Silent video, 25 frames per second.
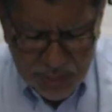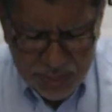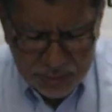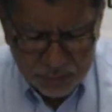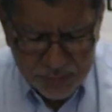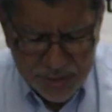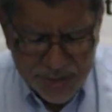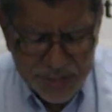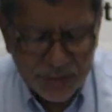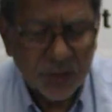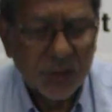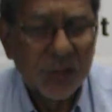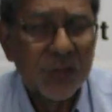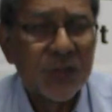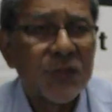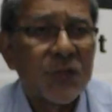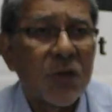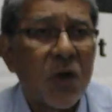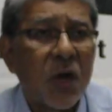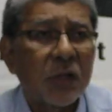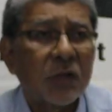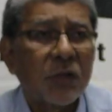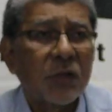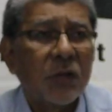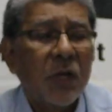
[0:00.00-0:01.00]
And Michael
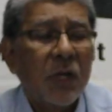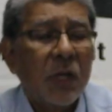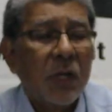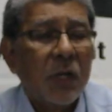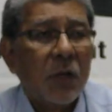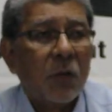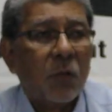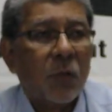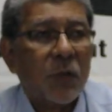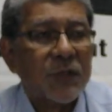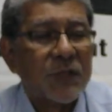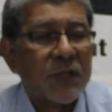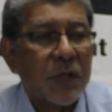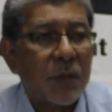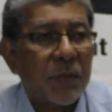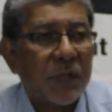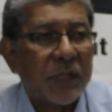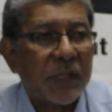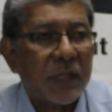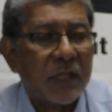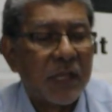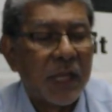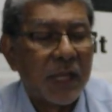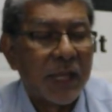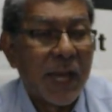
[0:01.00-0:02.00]
Scott was
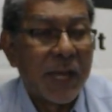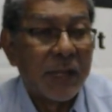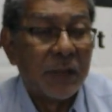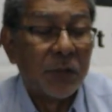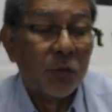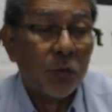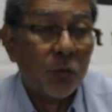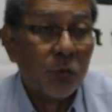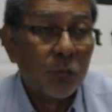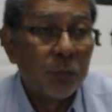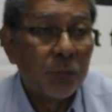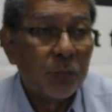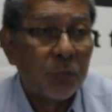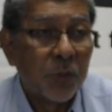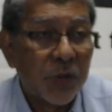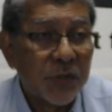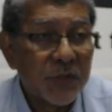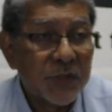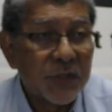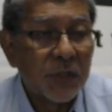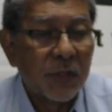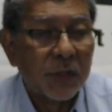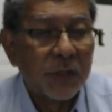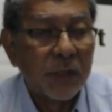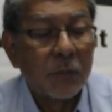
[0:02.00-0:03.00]
somebody that I knew
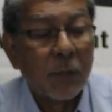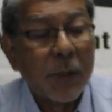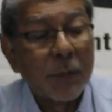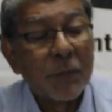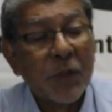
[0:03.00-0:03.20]
personally.